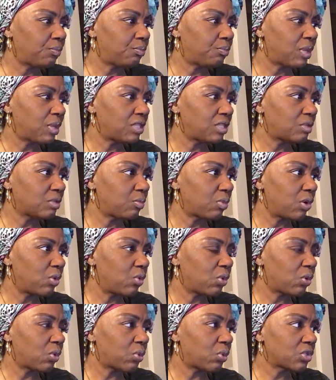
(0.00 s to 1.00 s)
based
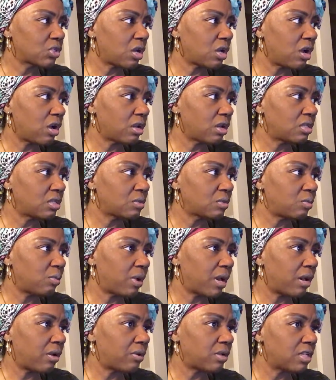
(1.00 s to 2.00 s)
upon what we're talking
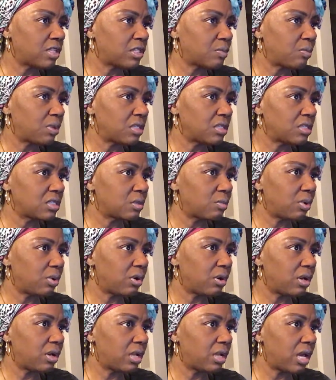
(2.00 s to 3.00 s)
about is based
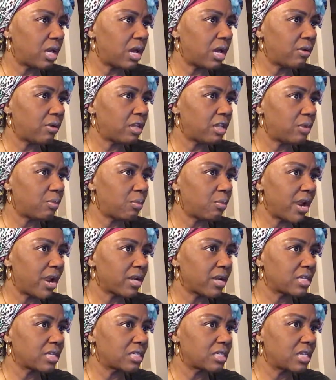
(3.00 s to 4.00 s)
upon how he
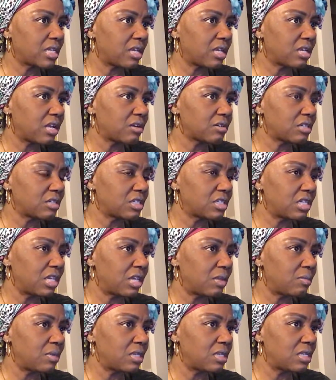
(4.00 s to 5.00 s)
practiced. Now, Dr.
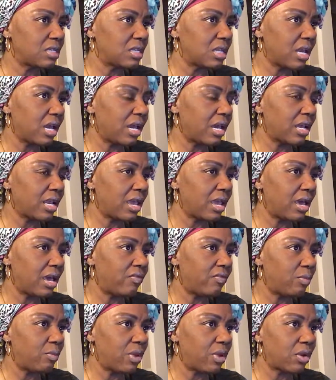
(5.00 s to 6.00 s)
Sebi did not
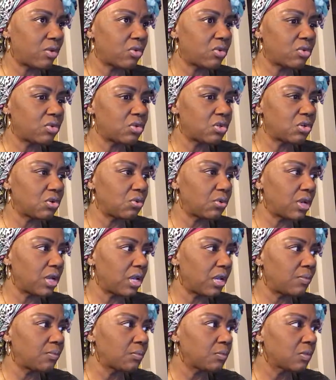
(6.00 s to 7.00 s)
have a medical
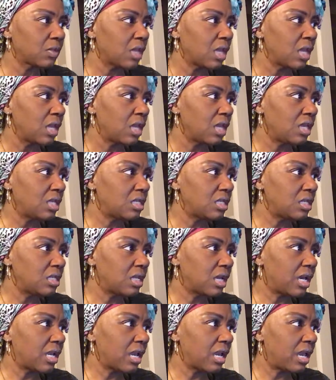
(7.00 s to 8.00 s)
degree. He did
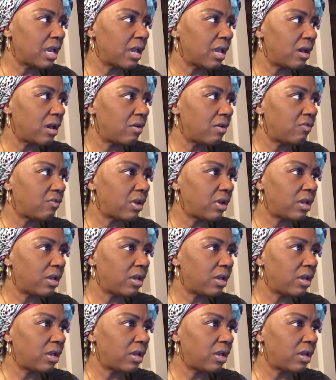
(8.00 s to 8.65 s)
not have